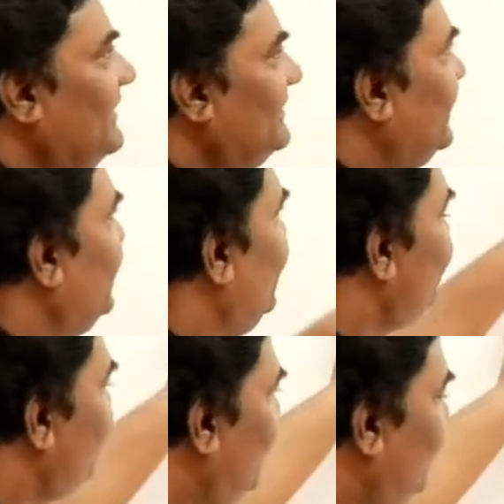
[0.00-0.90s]
Then
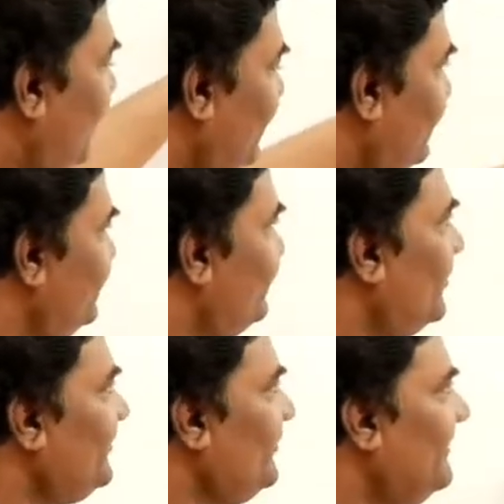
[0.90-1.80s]
inside that, this is
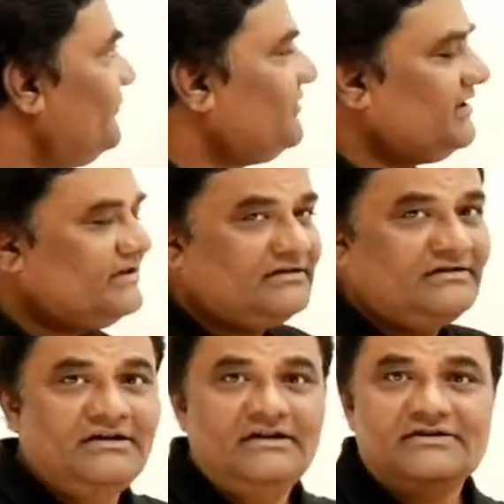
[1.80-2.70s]
what you have to return.
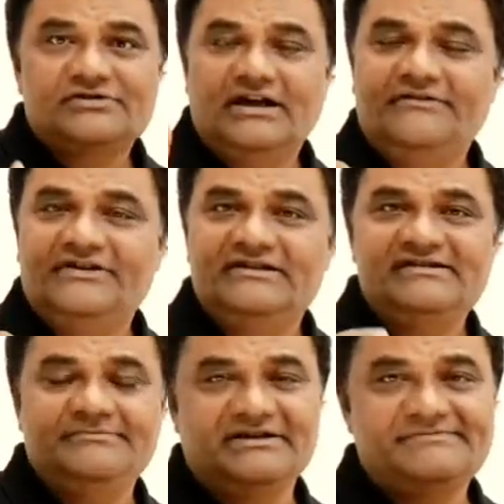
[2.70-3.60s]
So every
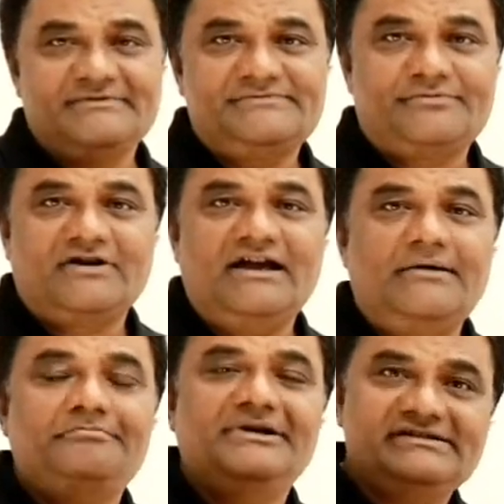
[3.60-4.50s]
C++
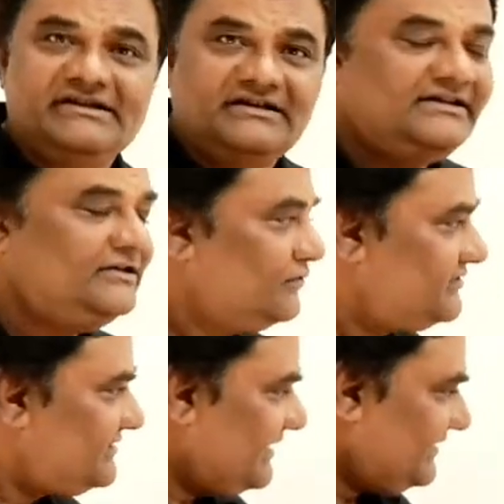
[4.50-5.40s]
program basically
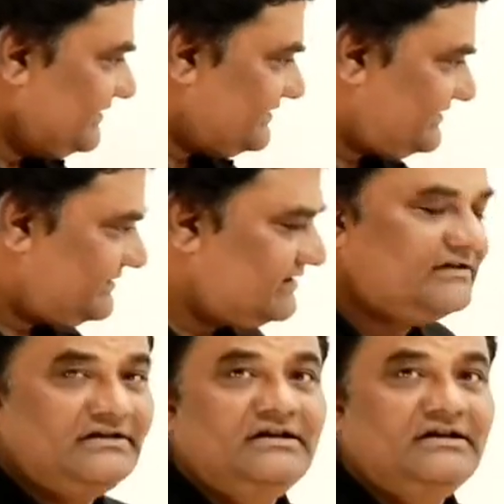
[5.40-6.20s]
looks like this.